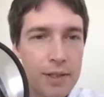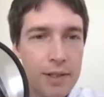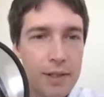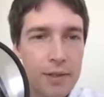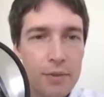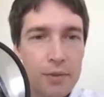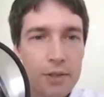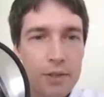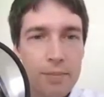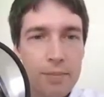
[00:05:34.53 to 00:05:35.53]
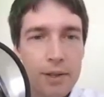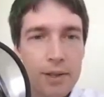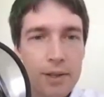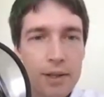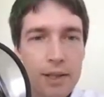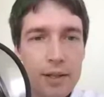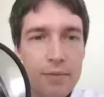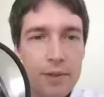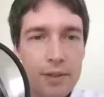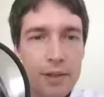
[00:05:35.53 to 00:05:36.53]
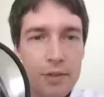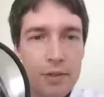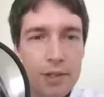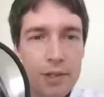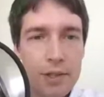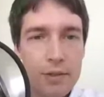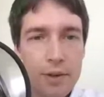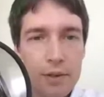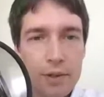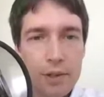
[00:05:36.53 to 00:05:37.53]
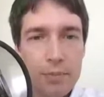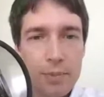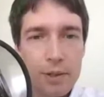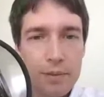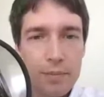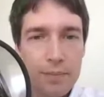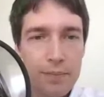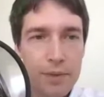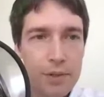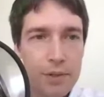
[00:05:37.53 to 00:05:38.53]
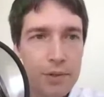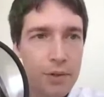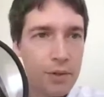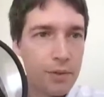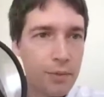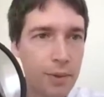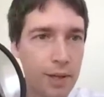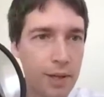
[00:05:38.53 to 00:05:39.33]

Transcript: and then you set up a, a config.json file for each peer. So the way this